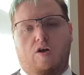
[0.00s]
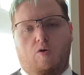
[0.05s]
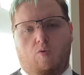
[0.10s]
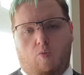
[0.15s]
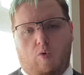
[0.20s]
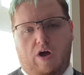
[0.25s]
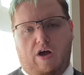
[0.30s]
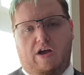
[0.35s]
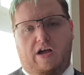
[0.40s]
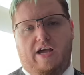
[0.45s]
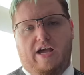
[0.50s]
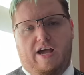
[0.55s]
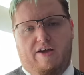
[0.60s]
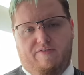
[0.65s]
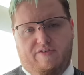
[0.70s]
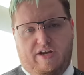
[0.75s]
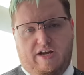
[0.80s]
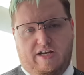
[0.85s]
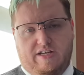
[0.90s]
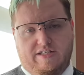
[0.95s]
While I
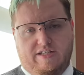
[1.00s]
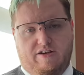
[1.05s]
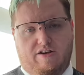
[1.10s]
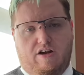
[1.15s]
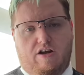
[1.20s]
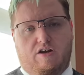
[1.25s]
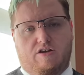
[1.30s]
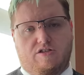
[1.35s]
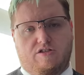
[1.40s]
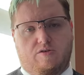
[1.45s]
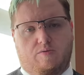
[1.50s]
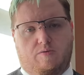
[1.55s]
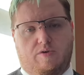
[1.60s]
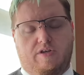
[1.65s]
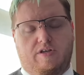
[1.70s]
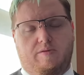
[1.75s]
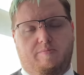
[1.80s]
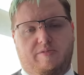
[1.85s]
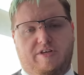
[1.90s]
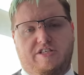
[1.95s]
have you guys here, I also
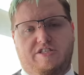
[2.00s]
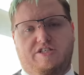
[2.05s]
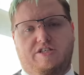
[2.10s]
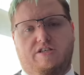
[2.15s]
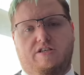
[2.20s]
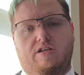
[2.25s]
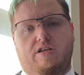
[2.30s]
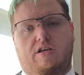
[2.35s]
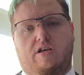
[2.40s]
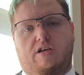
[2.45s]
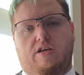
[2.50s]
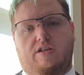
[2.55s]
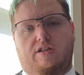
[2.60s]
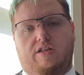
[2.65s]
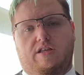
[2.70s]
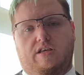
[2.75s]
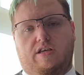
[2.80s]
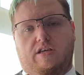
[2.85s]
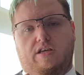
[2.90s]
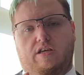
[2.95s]
wanted to mention
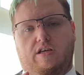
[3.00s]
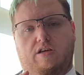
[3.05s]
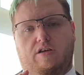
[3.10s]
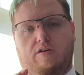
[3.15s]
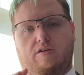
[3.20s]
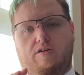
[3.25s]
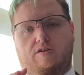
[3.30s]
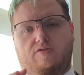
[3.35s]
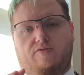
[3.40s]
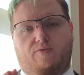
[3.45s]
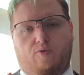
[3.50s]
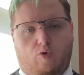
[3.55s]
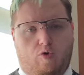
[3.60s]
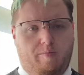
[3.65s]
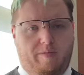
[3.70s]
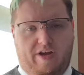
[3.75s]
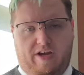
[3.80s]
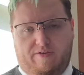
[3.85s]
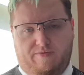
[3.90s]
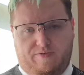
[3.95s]
the
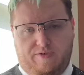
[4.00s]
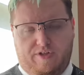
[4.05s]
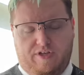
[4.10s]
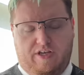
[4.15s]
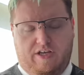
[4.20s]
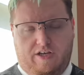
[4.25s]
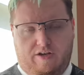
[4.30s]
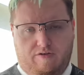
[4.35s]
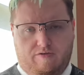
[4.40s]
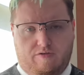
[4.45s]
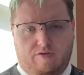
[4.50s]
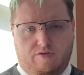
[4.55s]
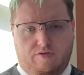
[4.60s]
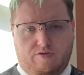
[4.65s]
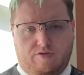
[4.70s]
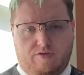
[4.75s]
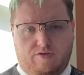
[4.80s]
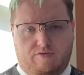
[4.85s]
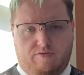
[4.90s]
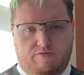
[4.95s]
format for the
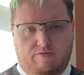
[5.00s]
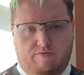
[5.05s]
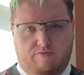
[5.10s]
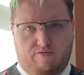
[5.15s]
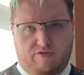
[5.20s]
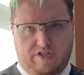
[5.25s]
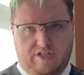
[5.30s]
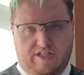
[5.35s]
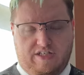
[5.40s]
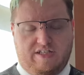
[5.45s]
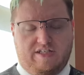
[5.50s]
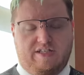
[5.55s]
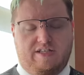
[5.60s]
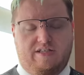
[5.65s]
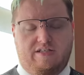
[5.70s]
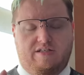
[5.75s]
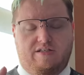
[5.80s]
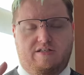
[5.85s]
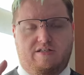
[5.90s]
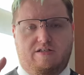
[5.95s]
Heroes
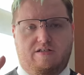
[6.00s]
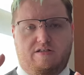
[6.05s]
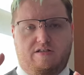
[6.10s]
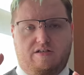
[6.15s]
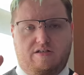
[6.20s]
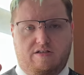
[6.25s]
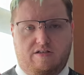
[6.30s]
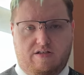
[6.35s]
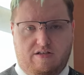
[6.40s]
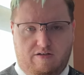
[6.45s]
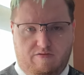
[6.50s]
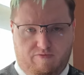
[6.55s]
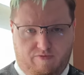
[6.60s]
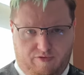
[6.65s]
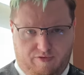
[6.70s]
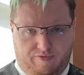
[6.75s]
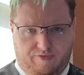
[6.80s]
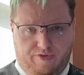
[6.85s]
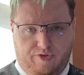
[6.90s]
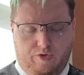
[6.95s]
Resistance
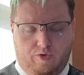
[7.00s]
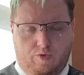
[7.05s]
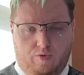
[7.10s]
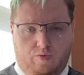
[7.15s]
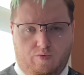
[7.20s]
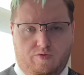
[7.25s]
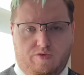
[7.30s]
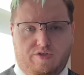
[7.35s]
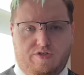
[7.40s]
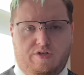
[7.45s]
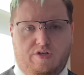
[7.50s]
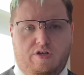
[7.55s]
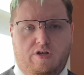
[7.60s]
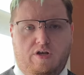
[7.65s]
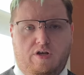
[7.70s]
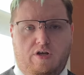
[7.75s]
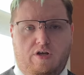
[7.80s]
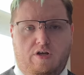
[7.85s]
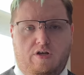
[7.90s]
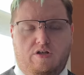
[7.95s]
reviews.
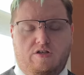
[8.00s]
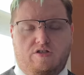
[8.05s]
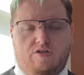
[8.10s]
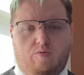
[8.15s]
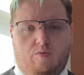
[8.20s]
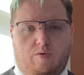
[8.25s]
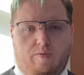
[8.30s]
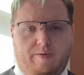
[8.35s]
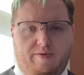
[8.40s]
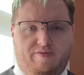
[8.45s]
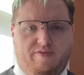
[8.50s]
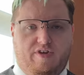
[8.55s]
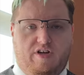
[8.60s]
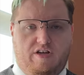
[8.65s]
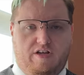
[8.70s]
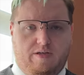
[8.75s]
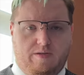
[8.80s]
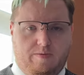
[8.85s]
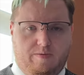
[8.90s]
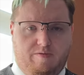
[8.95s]
So what we've
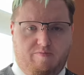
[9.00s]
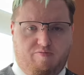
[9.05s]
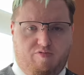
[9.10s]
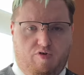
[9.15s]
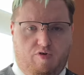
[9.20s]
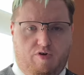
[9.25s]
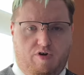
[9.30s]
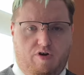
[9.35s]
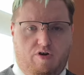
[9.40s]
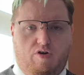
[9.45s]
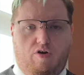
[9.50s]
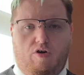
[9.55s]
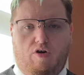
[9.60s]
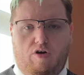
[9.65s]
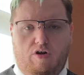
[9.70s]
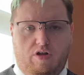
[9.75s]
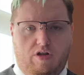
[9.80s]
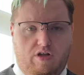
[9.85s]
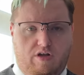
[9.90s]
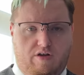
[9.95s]
done is we've broken
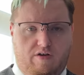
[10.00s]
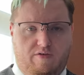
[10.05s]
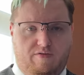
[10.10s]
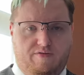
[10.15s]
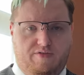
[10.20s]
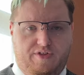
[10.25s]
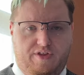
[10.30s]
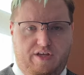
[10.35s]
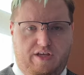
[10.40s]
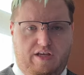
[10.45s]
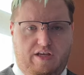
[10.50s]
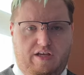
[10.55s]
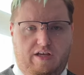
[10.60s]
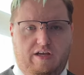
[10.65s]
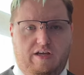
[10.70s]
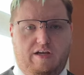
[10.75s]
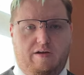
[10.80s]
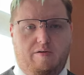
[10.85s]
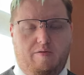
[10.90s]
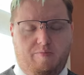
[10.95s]
all of
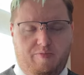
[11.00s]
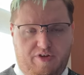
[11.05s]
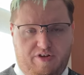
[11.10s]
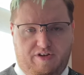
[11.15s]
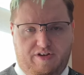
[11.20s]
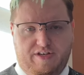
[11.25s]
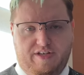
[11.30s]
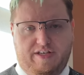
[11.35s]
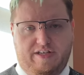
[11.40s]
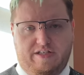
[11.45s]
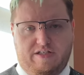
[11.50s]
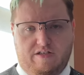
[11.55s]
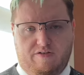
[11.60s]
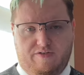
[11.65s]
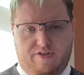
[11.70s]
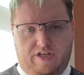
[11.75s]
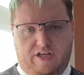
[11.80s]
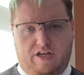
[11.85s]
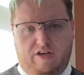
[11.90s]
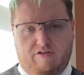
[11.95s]
the abilities
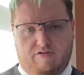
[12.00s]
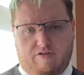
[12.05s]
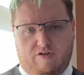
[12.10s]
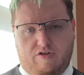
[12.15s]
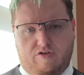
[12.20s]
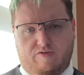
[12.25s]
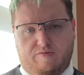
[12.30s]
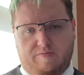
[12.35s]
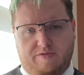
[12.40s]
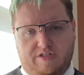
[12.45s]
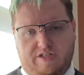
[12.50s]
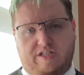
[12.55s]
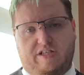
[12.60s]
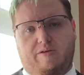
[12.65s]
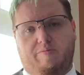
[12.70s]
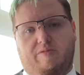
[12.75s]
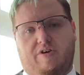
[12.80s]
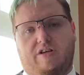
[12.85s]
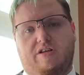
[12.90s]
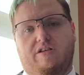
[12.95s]
of the heroes from the
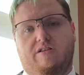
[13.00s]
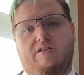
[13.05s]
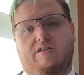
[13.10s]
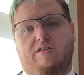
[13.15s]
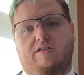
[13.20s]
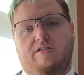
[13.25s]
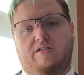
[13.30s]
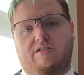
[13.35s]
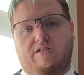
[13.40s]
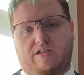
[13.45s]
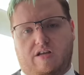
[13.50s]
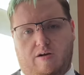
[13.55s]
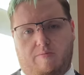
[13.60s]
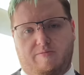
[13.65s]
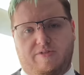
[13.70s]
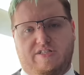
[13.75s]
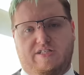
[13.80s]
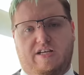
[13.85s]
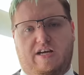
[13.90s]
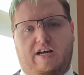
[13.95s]
Simon
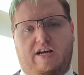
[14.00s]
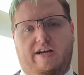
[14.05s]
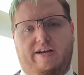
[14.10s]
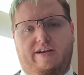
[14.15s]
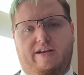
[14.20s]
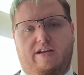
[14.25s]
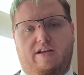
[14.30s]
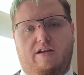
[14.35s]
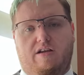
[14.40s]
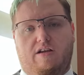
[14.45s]
Zombicide